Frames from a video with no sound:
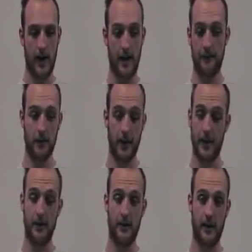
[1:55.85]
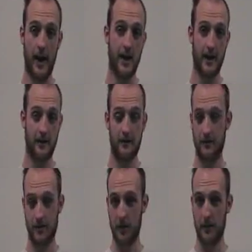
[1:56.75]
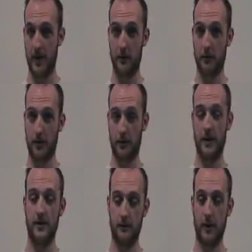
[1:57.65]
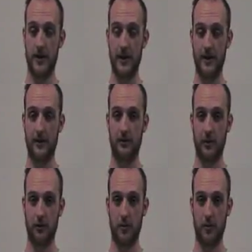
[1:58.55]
I feel like I got coming out with great writing and editing skills,